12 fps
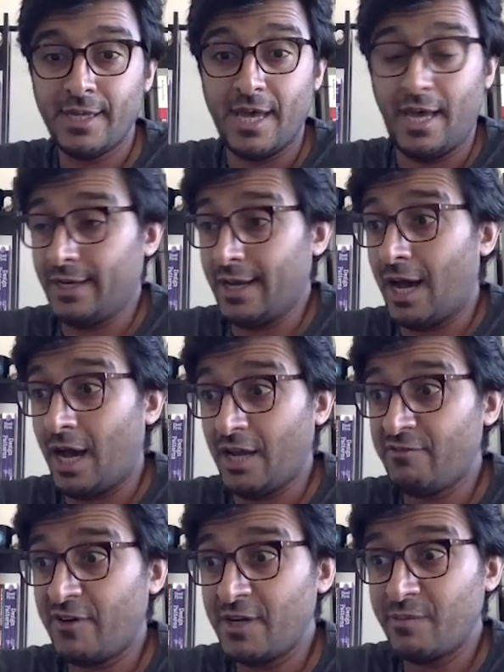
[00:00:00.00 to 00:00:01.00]
And I
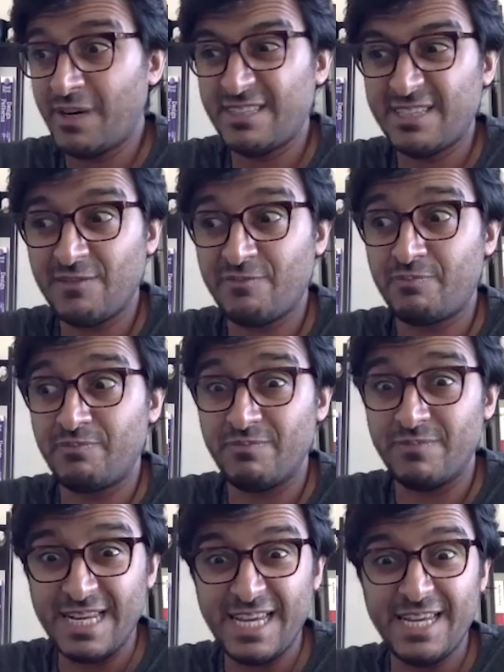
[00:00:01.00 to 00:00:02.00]
find myself
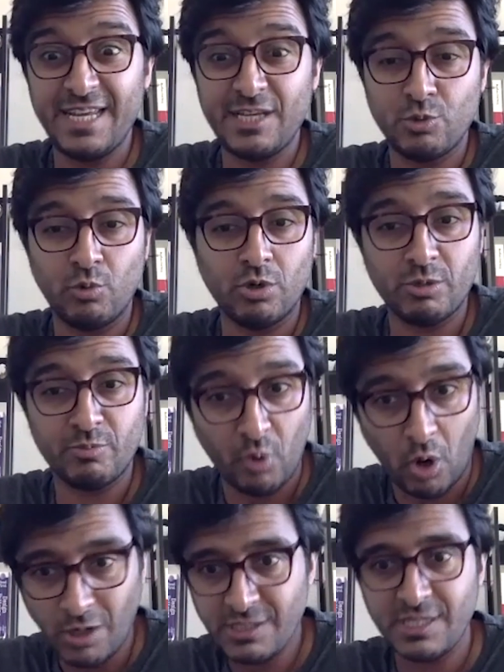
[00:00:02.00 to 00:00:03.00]
leaning toward
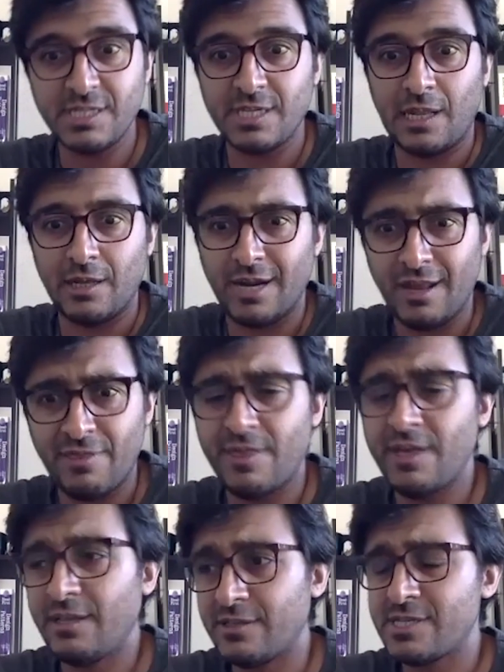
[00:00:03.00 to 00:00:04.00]
proxies a lot. And I
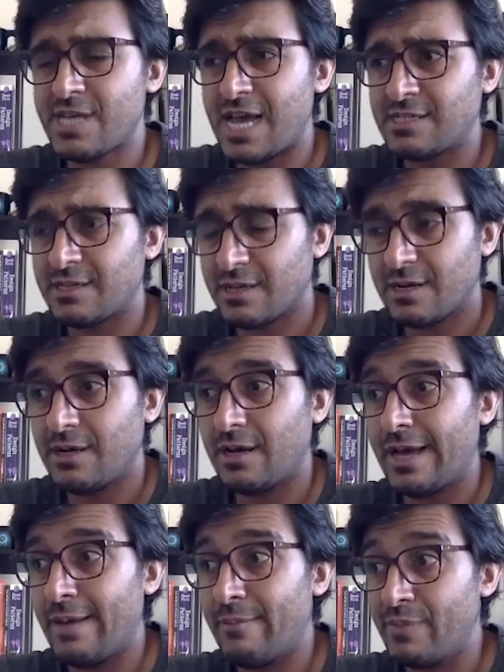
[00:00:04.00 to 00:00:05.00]
think this has
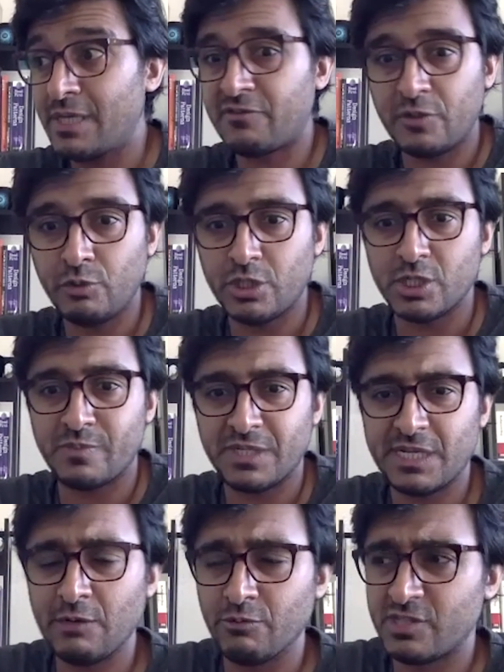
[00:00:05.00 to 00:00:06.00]
a big future,
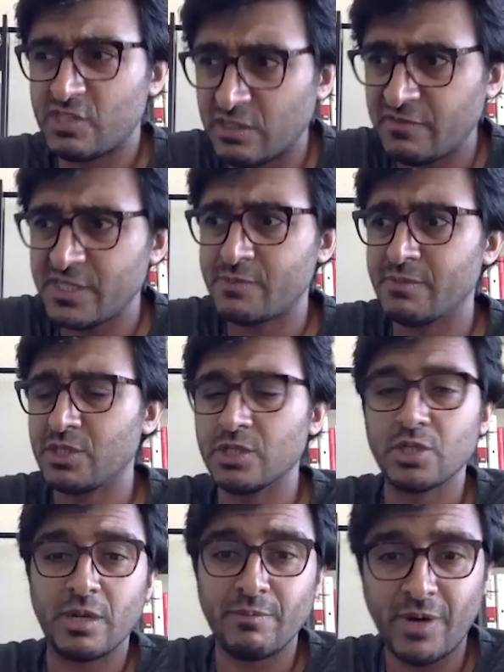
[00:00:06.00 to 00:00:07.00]
especially with service messaging
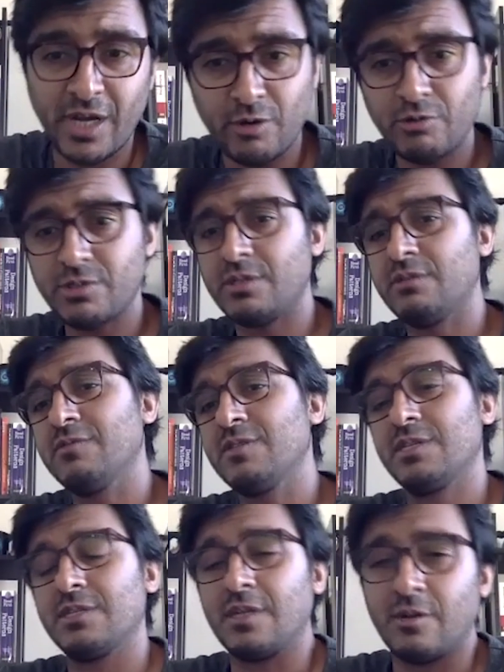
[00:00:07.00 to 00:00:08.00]
and
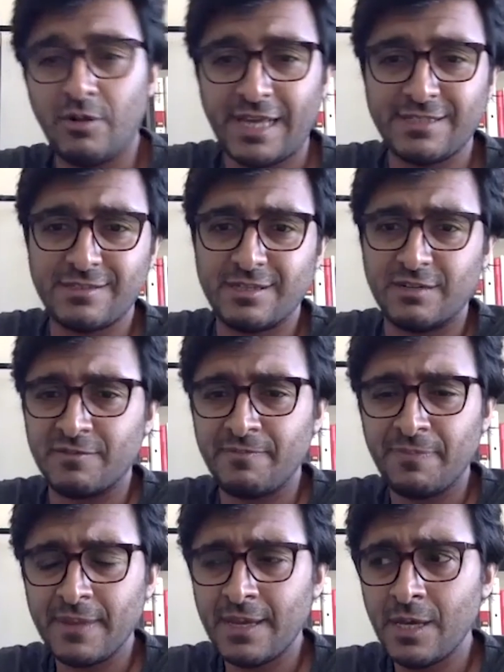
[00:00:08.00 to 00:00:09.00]
microservices and all that stuff.
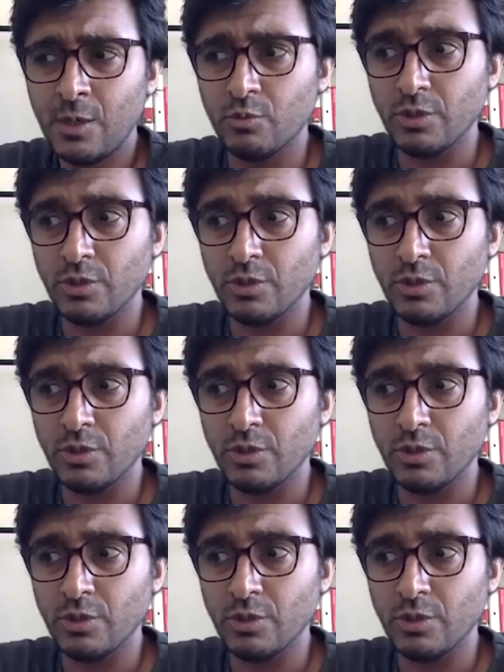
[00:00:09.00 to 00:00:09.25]
We're